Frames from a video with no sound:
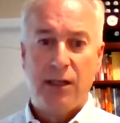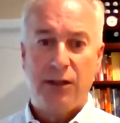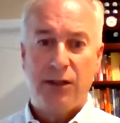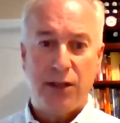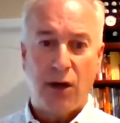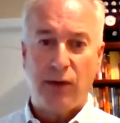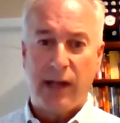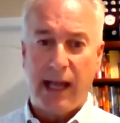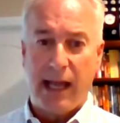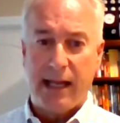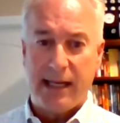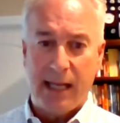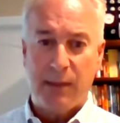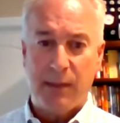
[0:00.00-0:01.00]
don't
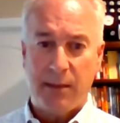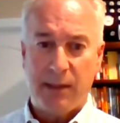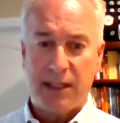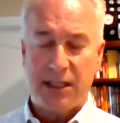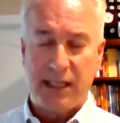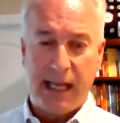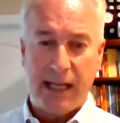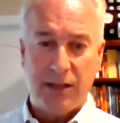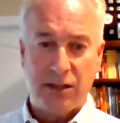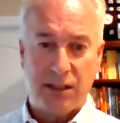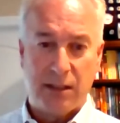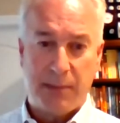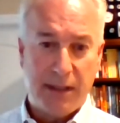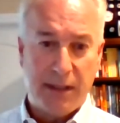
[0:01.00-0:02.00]
name them as an
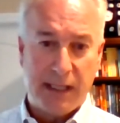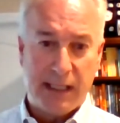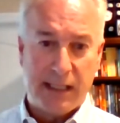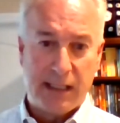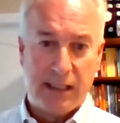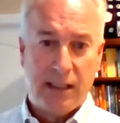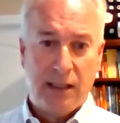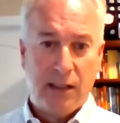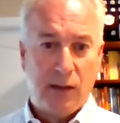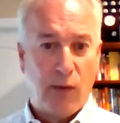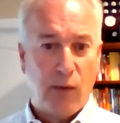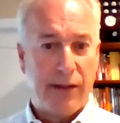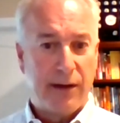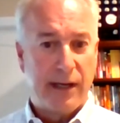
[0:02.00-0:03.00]
agent, period,
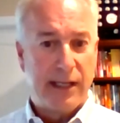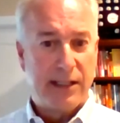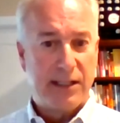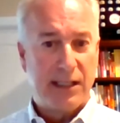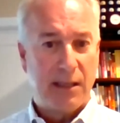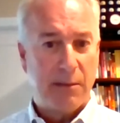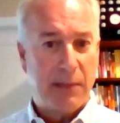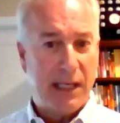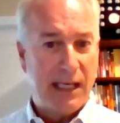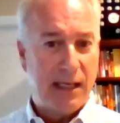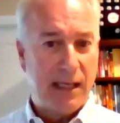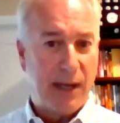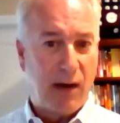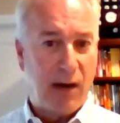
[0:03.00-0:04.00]
whether it's an
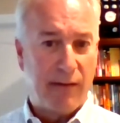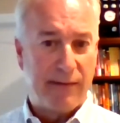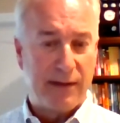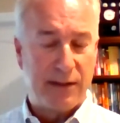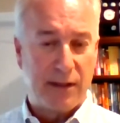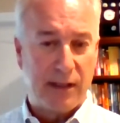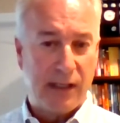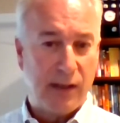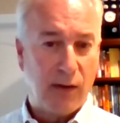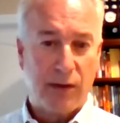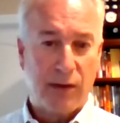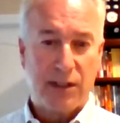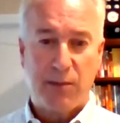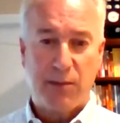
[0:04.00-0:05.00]
immediate power of attorney
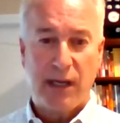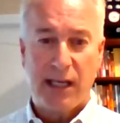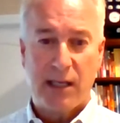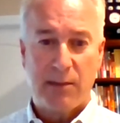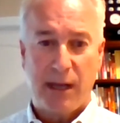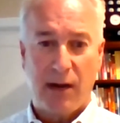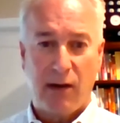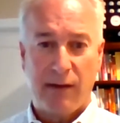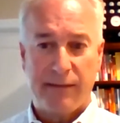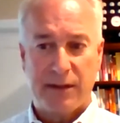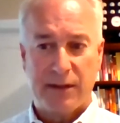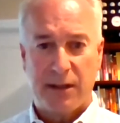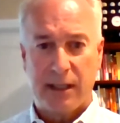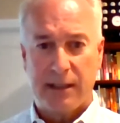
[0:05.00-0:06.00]
or a springing power of
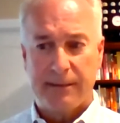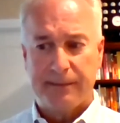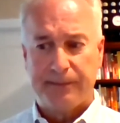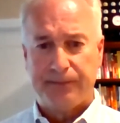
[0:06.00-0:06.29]
attorney.